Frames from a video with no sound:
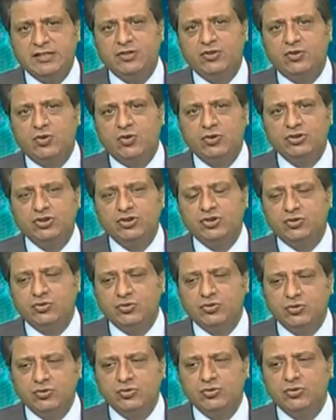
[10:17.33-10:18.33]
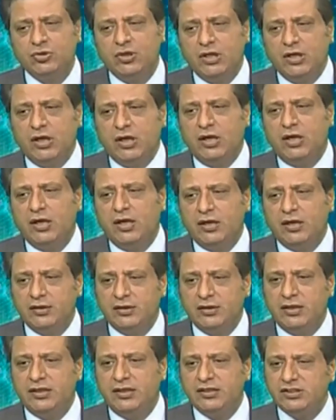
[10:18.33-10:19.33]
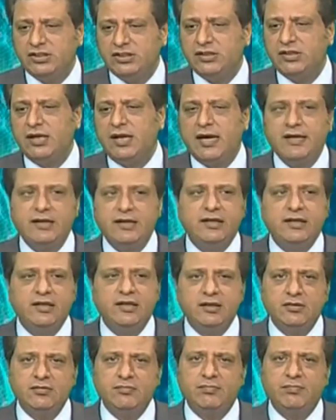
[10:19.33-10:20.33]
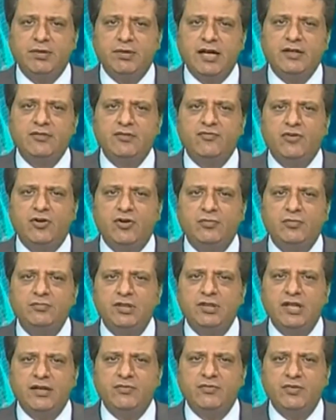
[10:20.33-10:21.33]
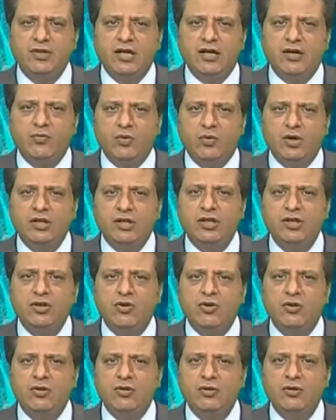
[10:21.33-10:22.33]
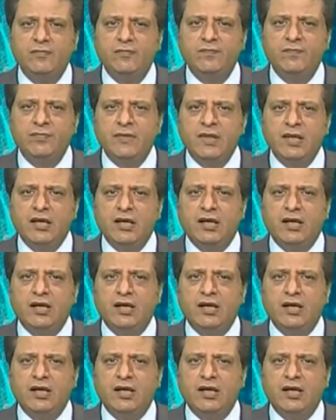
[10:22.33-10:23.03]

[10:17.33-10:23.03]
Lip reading: As I told you, the digital ID platform that we are working on